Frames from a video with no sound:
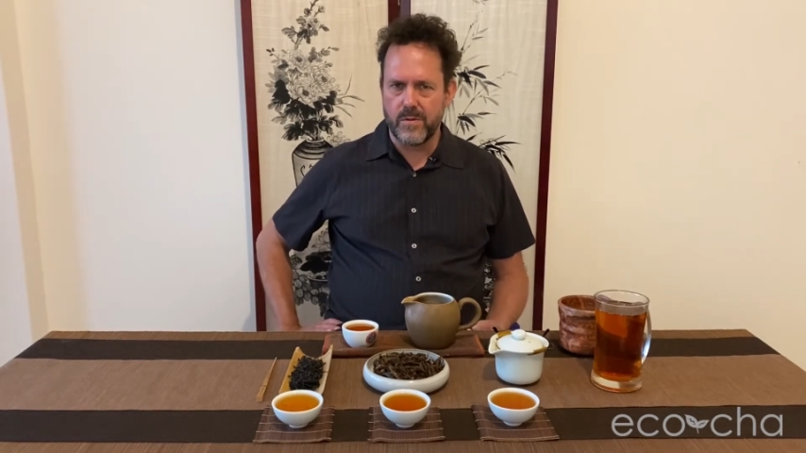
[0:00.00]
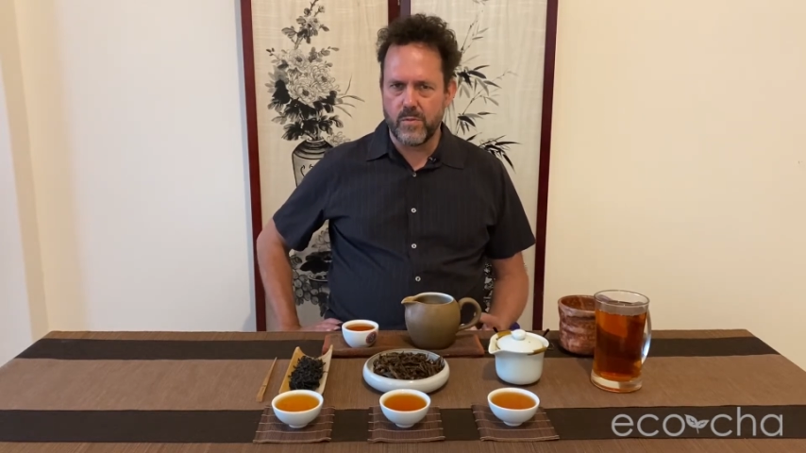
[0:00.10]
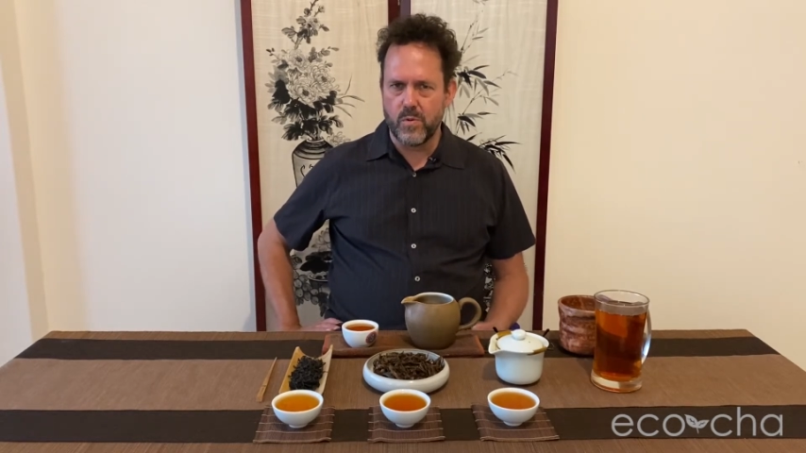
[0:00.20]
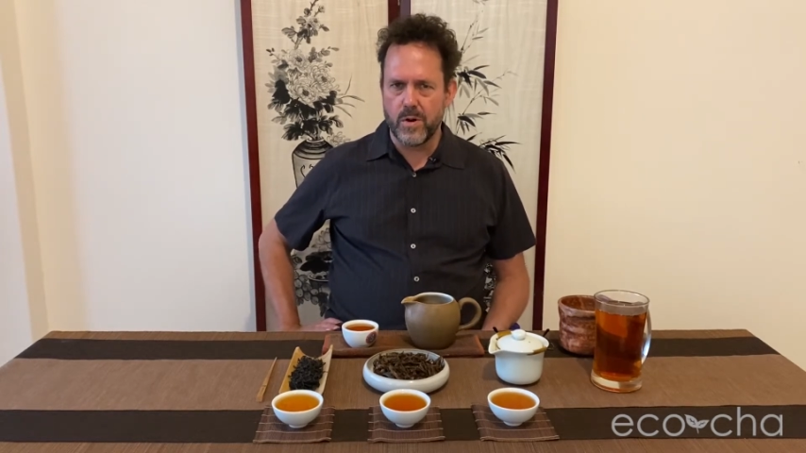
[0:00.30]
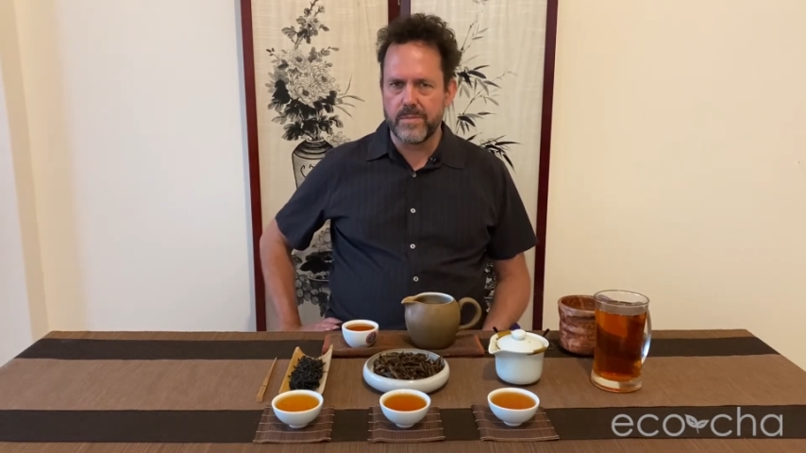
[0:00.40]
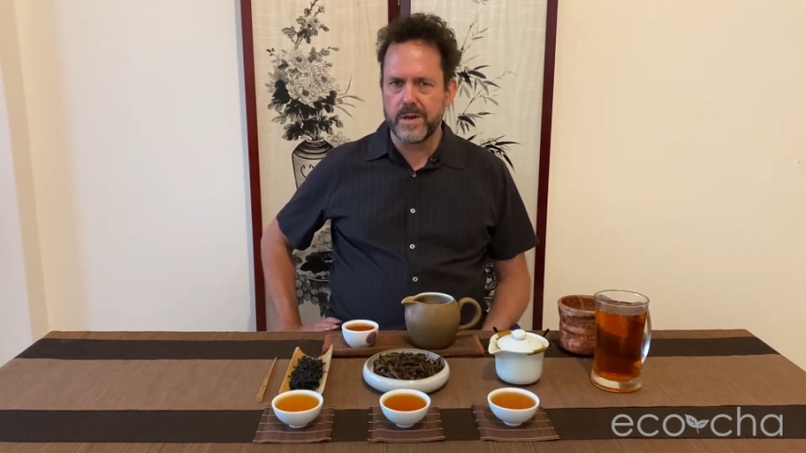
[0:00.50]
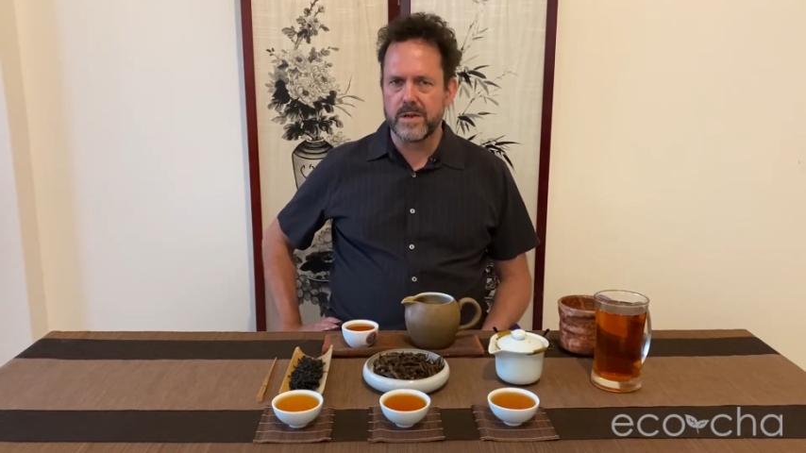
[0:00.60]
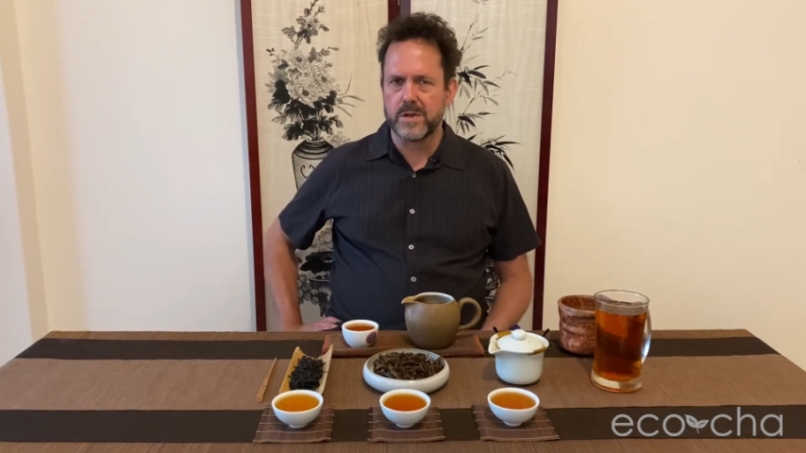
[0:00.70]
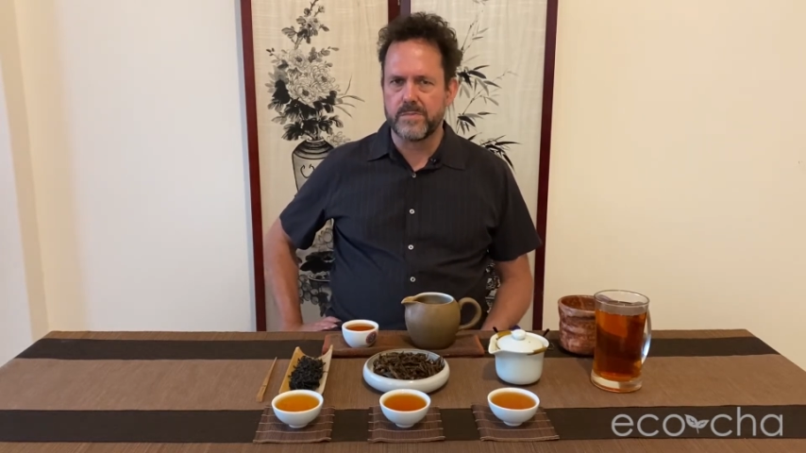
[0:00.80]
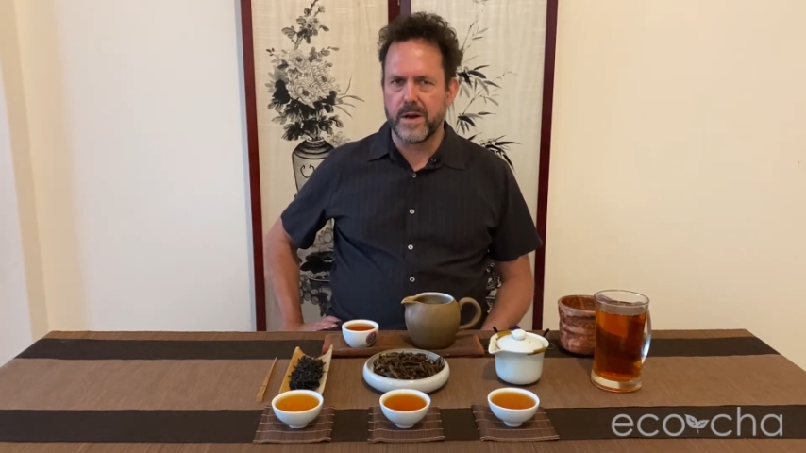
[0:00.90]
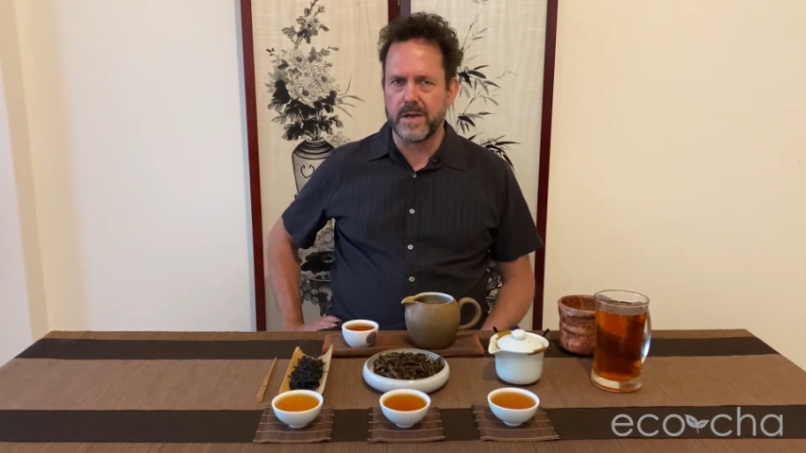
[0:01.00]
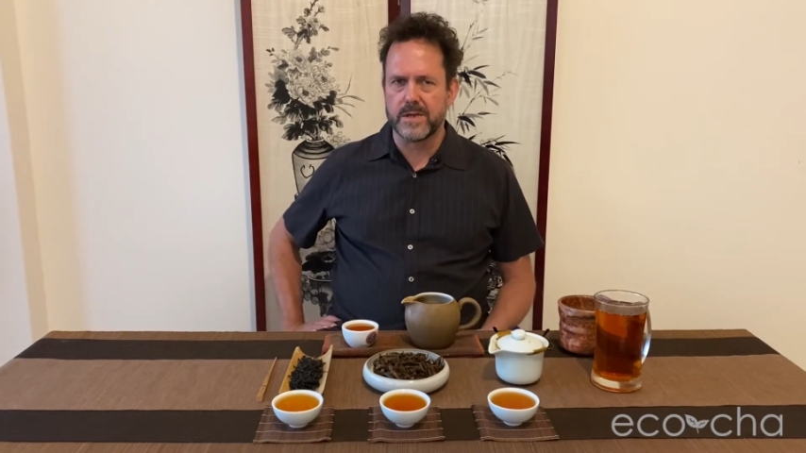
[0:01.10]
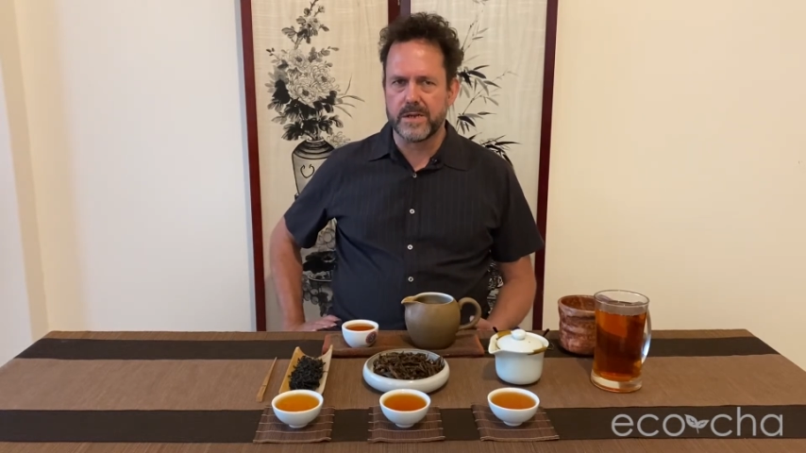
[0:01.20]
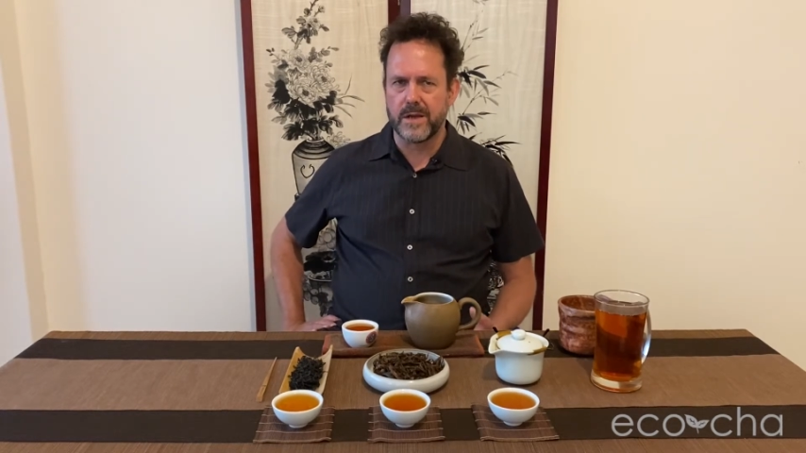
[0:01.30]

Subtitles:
warming spice.